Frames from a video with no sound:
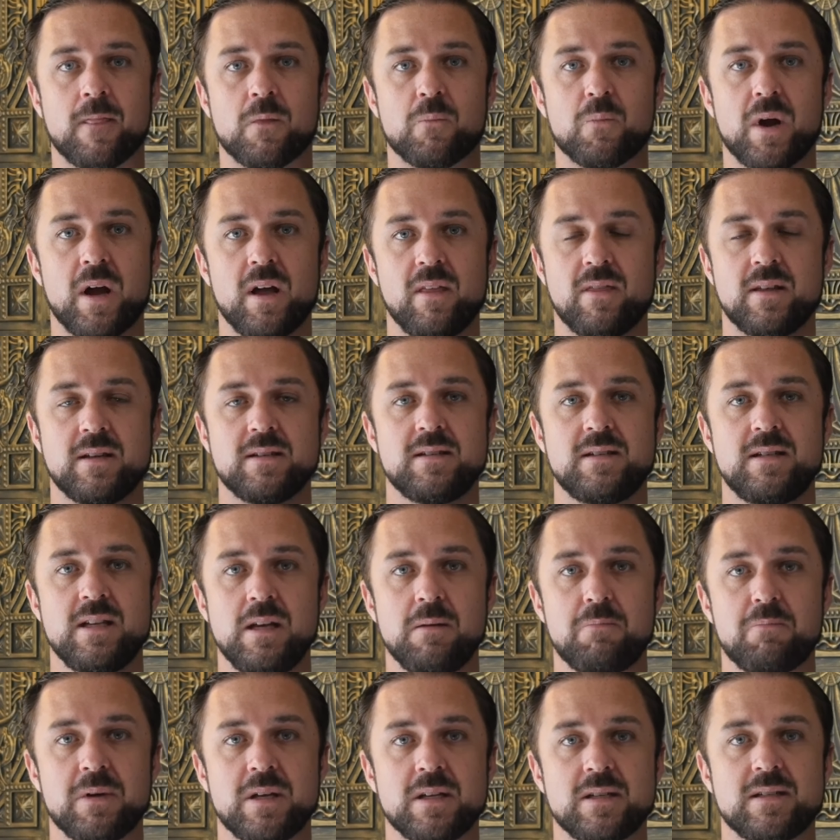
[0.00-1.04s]
right? The
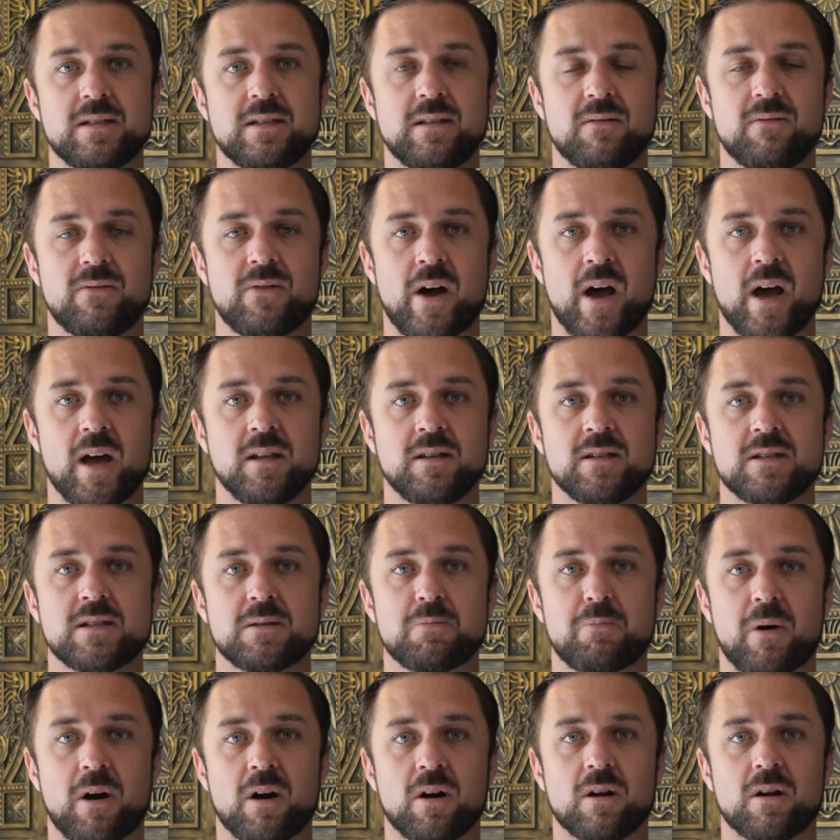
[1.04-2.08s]
deepest divine
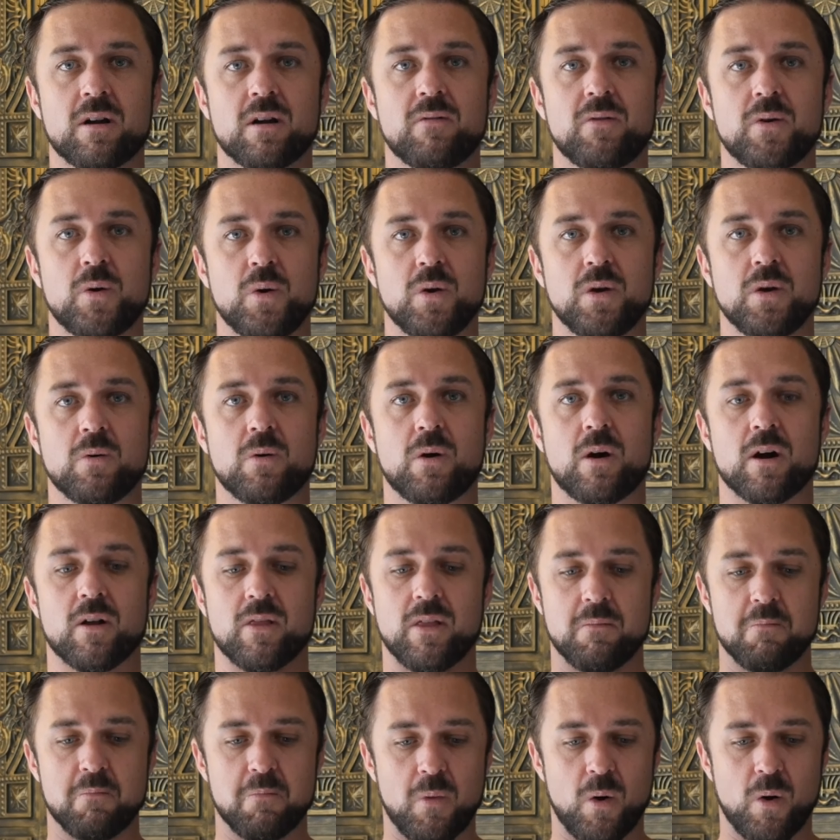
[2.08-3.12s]
spark of who you are.
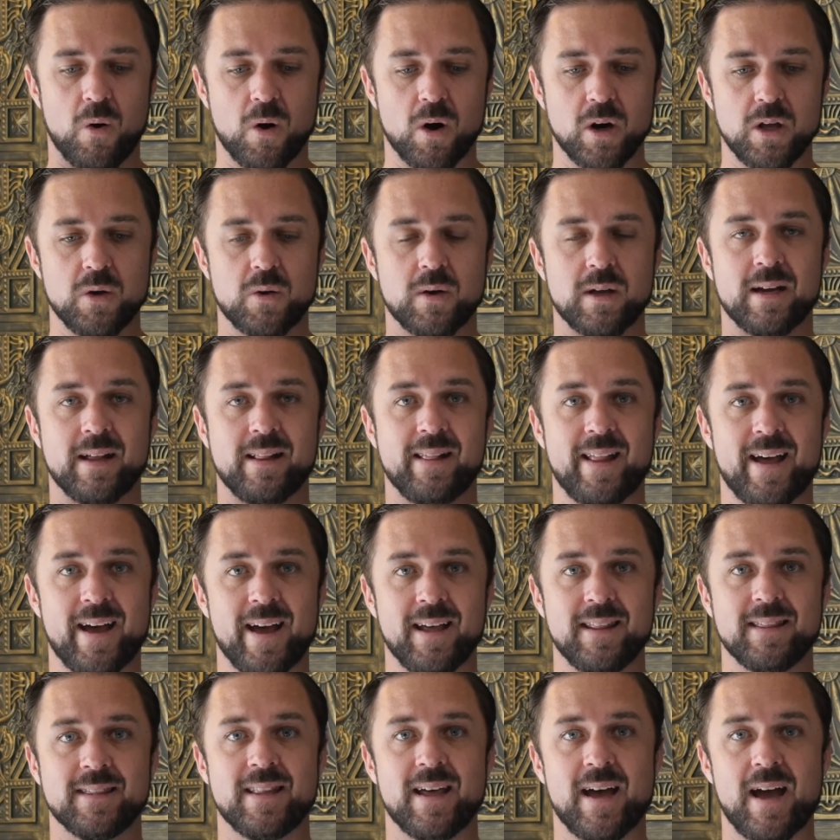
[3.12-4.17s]
The more you can
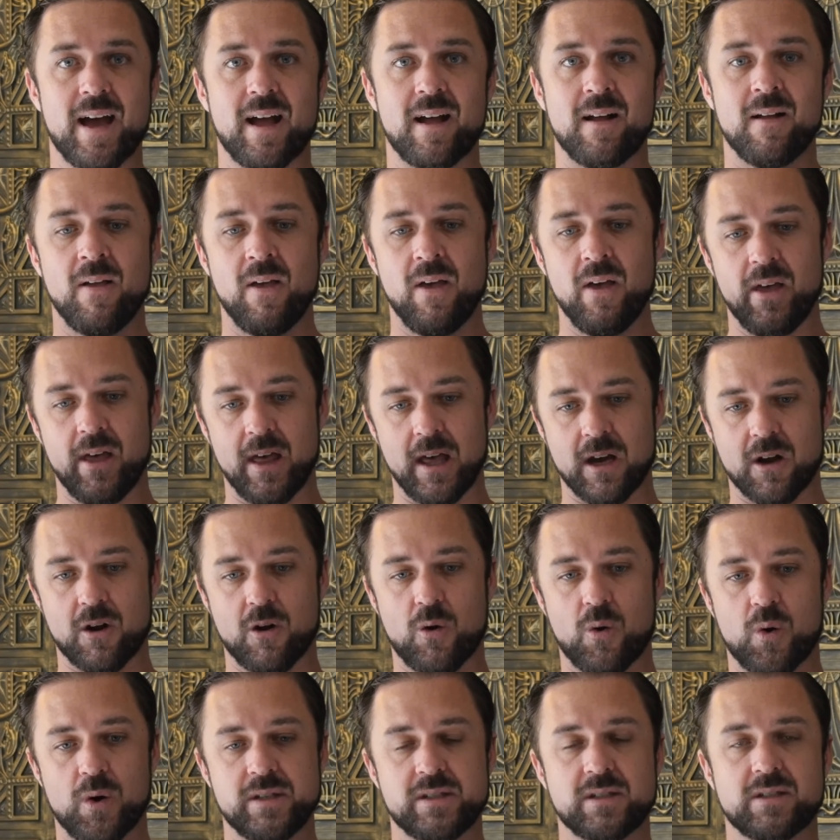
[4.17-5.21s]
align that and
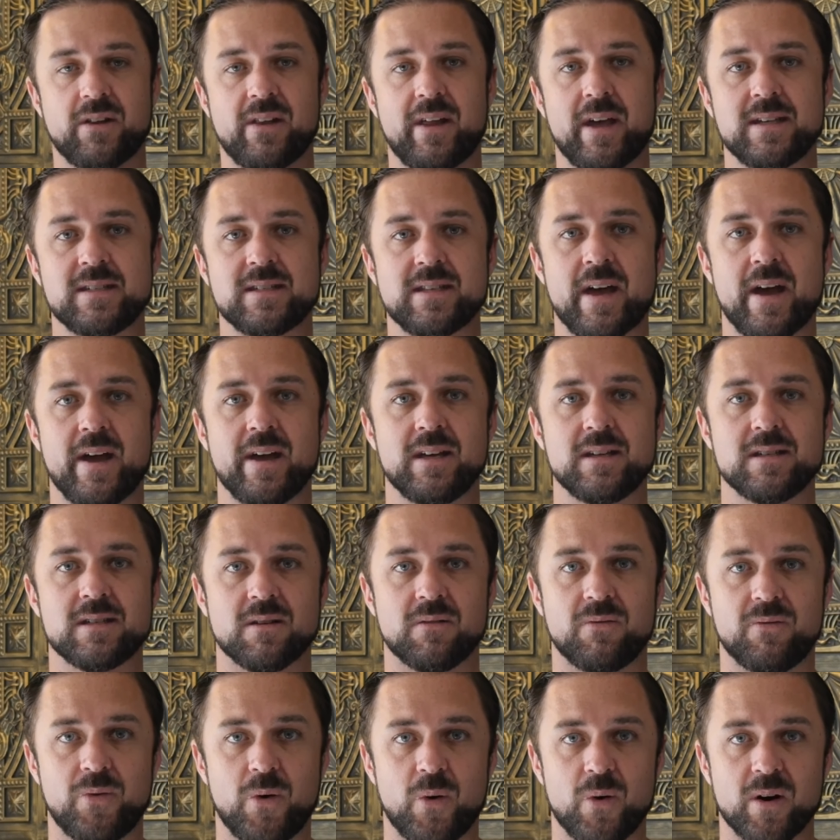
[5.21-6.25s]
crystallize that
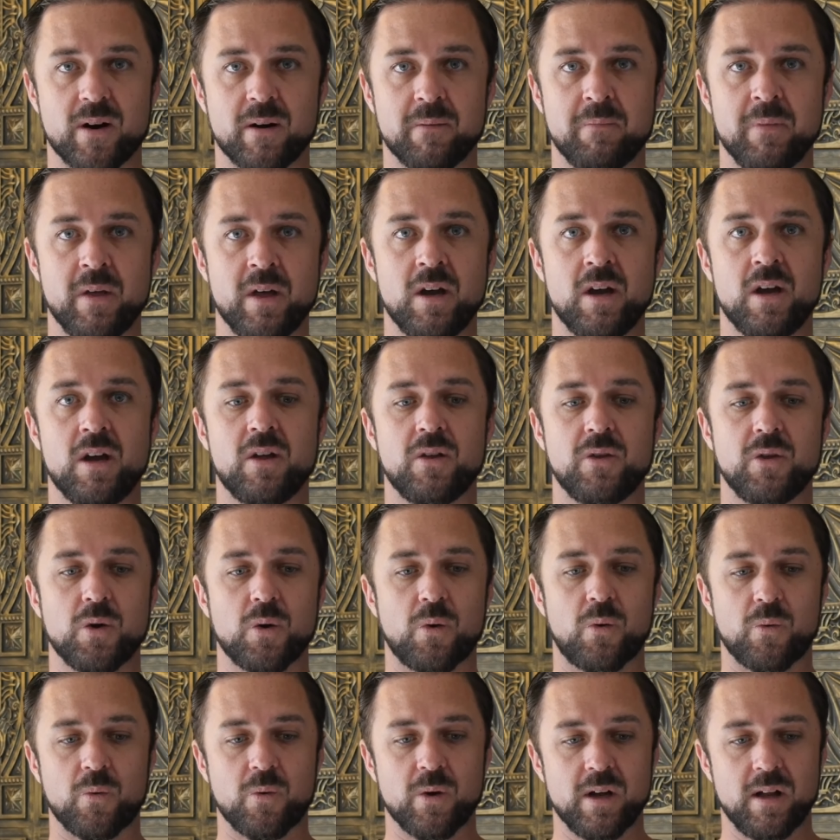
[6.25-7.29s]
into form,
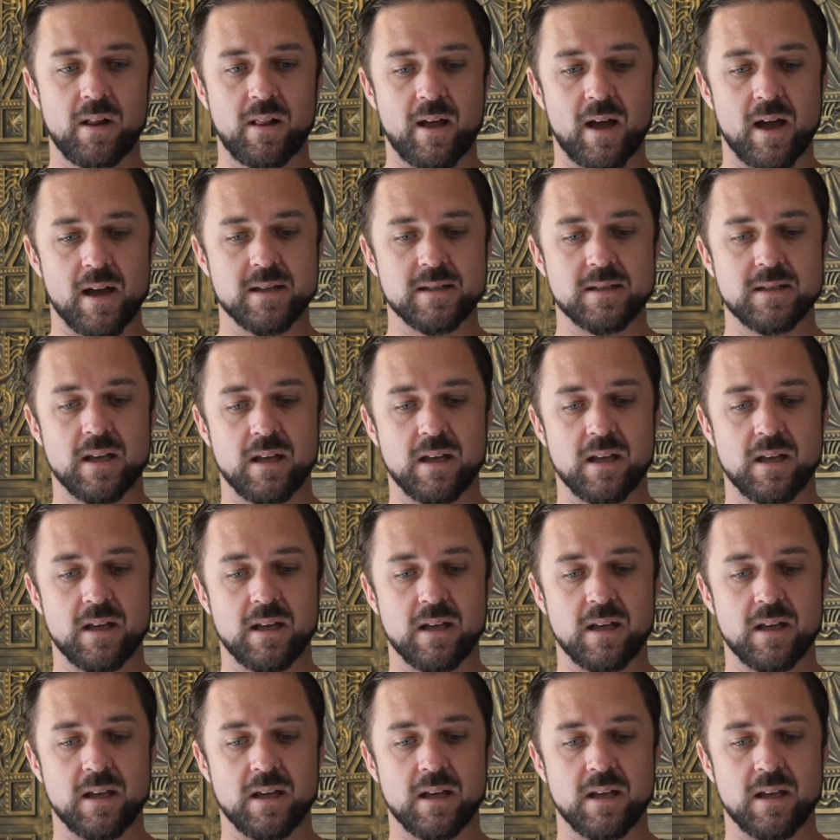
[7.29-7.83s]
you'll realize